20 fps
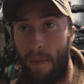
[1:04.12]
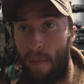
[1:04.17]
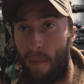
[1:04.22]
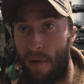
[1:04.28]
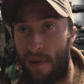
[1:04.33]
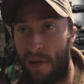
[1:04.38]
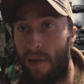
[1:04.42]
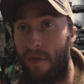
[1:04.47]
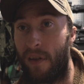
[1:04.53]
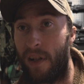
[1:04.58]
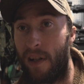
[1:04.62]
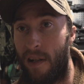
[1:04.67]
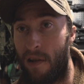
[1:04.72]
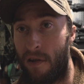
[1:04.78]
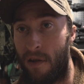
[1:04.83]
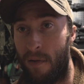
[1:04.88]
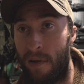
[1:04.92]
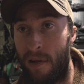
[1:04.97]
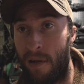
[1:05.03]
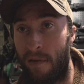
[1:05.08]
mean, it wasn't even an
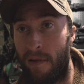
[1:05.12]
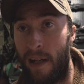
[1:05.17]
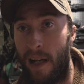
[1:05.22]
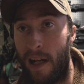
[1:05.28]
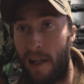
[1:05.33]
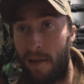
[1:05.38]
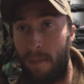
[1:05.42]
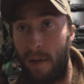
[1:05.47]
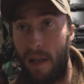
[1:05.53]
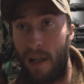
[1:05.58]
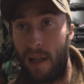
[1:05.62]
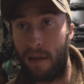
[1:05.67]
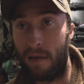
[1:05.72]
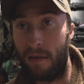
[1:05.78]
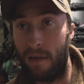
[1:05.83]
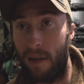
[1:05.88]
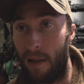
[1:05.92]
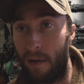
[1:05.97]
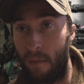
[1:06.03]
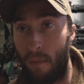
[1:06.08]
issue. We turned the gas block
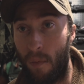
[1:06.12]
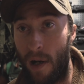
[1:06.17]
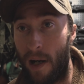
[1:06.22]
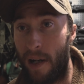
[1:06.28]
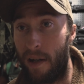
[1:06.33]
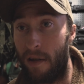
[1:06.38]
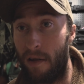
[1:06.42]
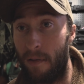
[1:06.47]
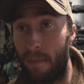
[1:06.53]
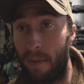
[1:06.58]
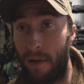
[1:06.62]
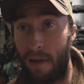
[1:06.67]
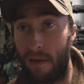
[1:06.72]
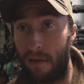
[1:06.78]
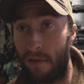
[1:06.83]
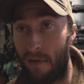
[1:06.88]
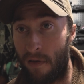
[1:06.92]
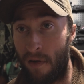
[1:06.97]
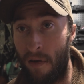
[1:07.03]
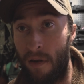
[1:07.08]
like wide open
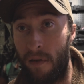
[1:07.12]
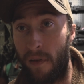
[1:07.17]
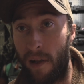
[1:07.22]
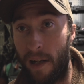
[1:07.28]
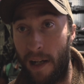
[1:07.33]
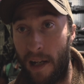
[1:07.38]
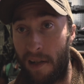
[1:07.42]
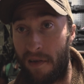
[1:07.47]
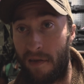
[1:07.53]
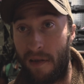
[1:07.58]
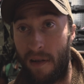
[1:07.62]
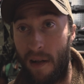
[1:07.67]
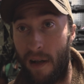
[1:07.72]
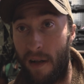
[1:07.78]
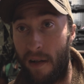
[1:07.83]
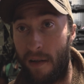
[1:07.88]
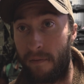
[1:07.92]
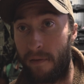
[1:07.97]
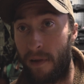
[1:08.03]
and just overgassed the gun. It